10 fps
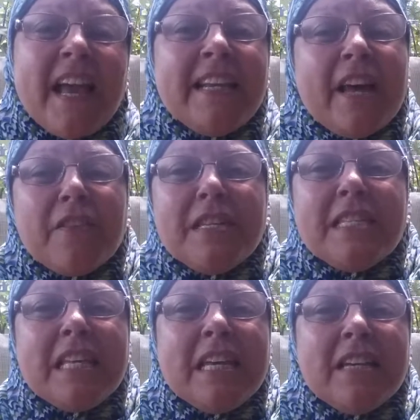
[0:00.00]
And now
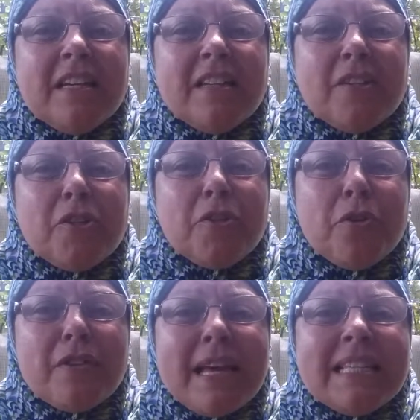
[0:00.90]
this year,
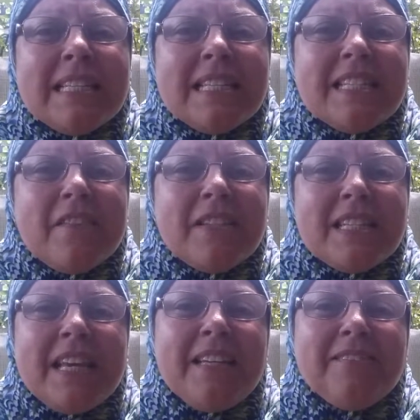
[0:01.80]

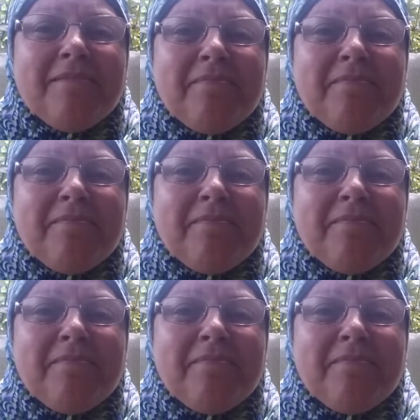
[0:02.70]
2017,